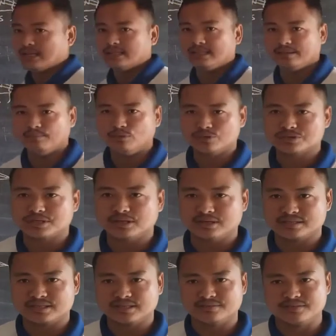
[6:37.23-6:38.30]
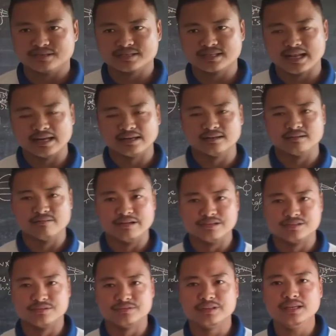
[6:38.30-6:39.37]
they mostly receive the slanted
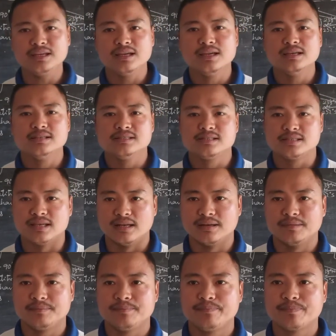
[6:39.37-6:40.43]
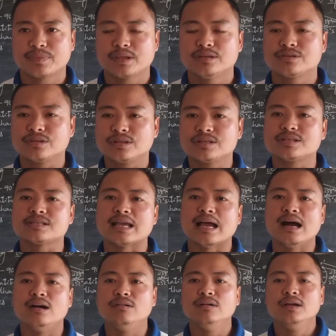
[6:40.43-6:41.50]
rays of the sun. So this is
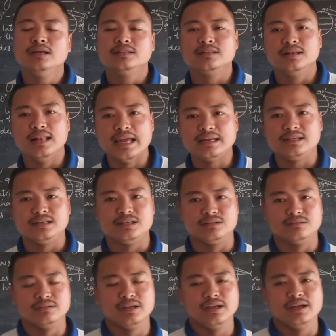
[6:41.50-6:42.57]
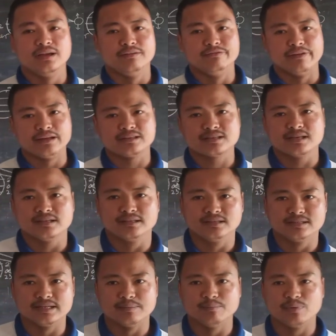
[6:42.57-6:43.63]
how the latitude affects the
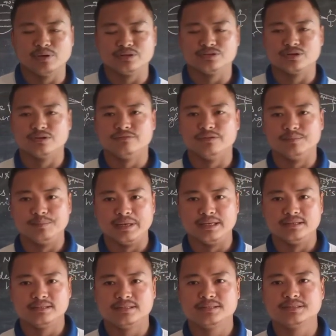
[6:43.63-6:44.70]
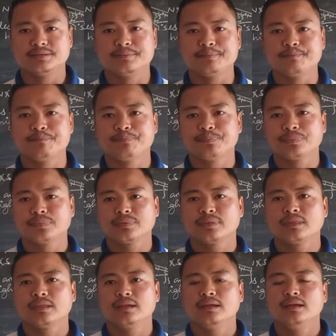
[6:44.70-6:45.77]
temperature of a place.
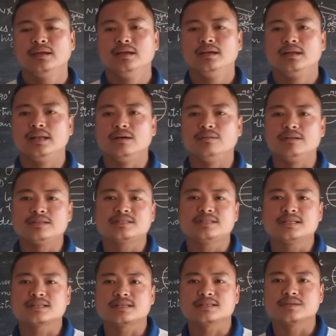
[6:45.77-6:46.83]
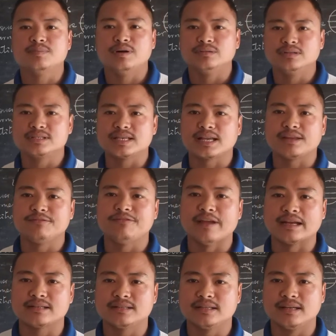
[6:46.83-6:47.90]
Now let's discuss about the second
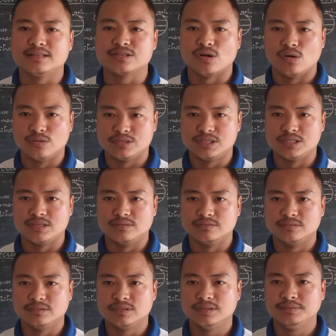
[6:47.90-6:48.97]
factor, that is altitude.